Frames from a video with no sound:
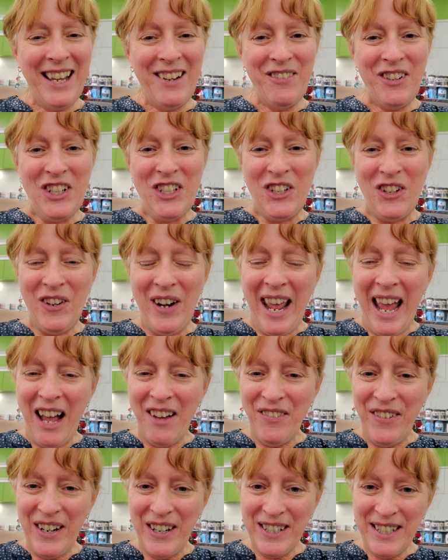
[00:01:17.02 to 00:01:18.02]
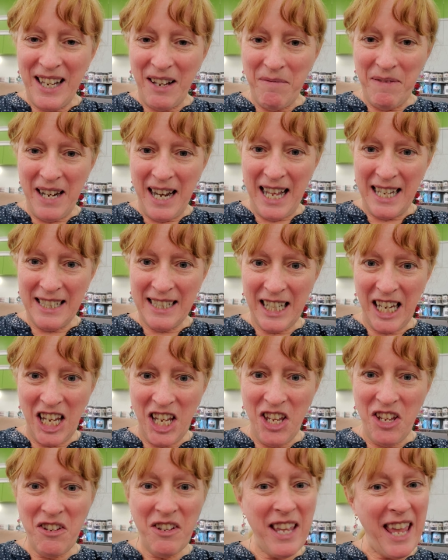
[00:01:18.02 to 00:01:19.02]
For two and a half years I've been
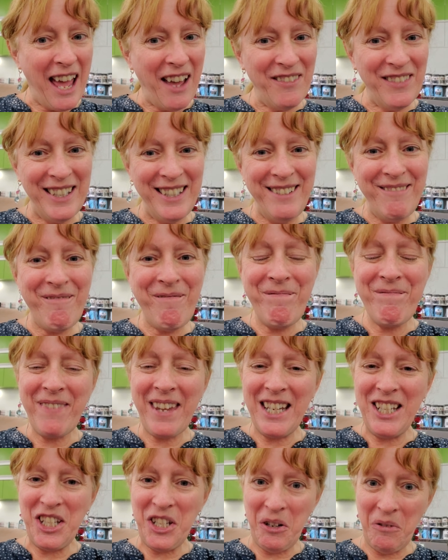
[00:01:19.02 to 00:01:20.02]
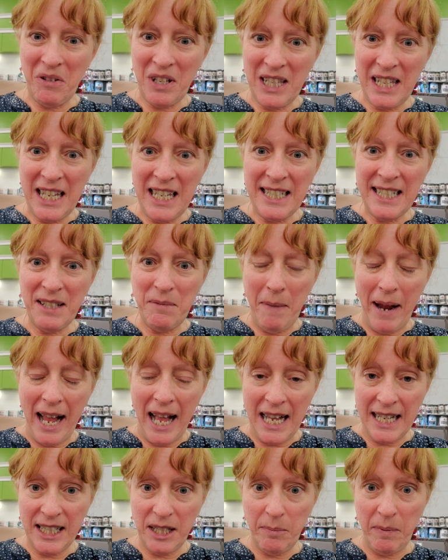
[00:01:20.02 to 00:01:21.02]
asking you, Gavin, to release my
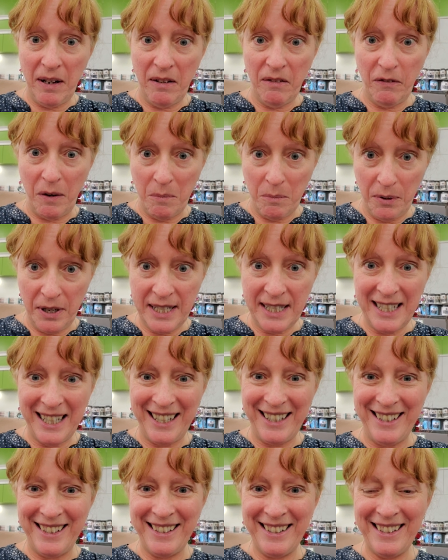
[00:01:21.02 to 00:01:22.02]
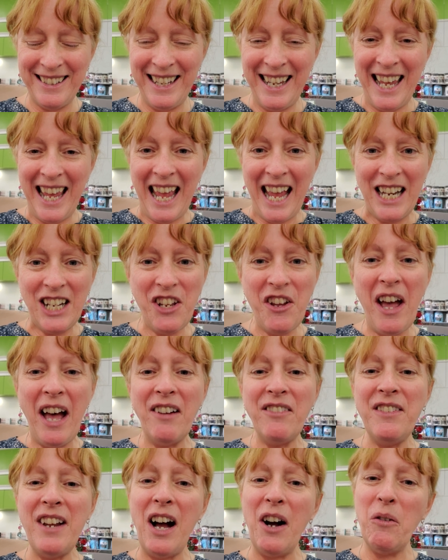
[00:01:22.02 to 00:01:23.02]
husband from prison, and you
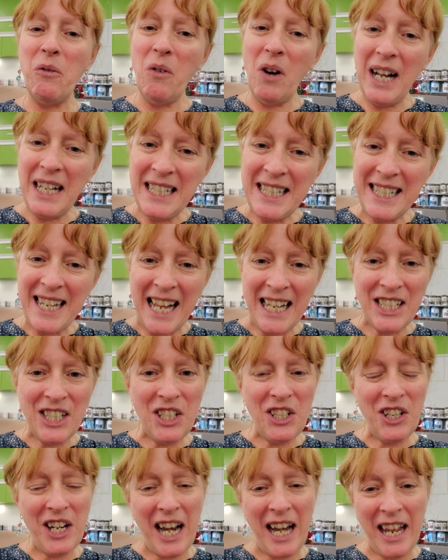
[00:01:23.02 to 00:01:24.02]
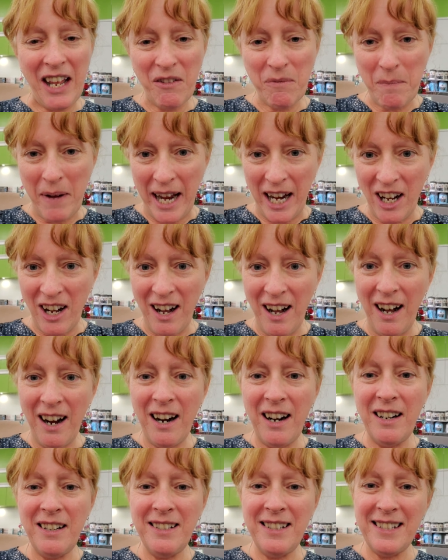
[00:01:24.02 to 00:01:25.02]
have not once answered any of my
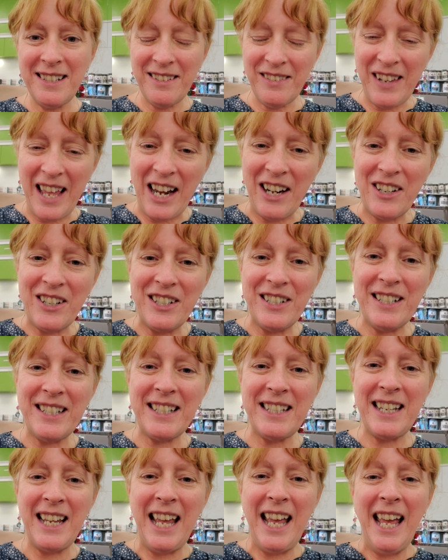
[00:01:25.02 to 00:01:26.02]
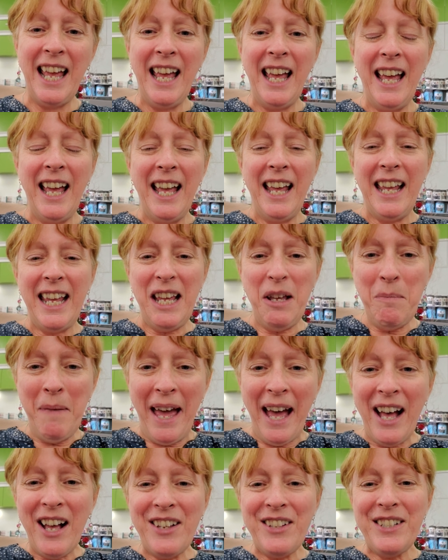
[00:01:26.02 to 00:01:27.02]
cards, letters,
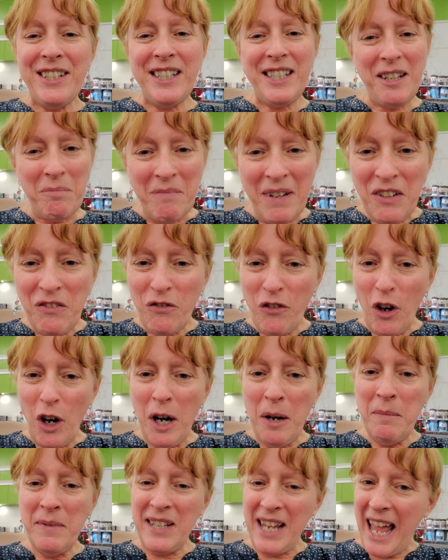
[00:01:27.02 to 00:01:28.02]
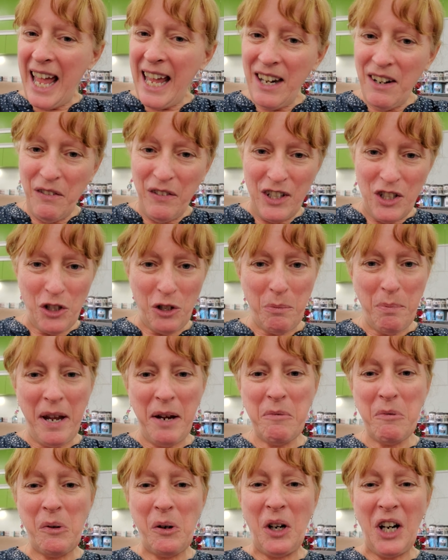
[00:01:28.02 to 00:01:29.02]
emails, submit forms, and official
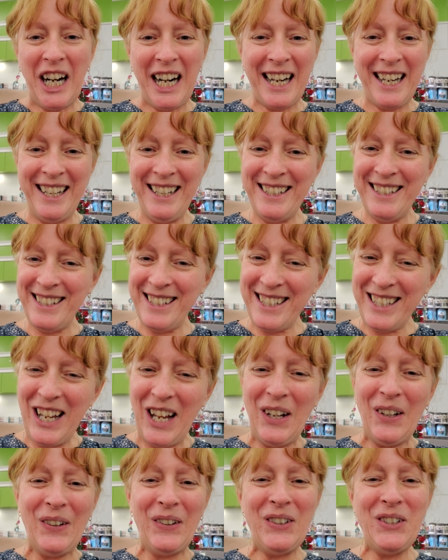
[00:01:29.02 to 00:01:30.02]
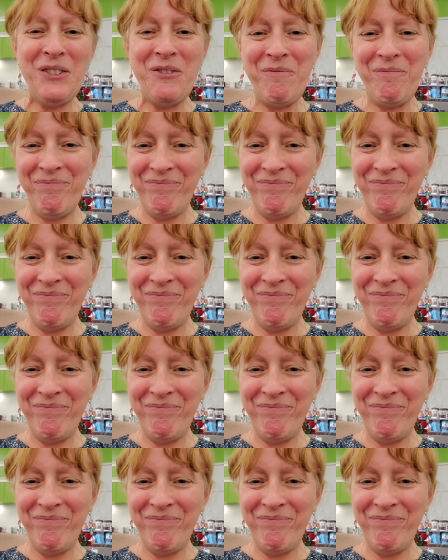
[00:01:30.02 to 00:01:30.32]
paperwork. So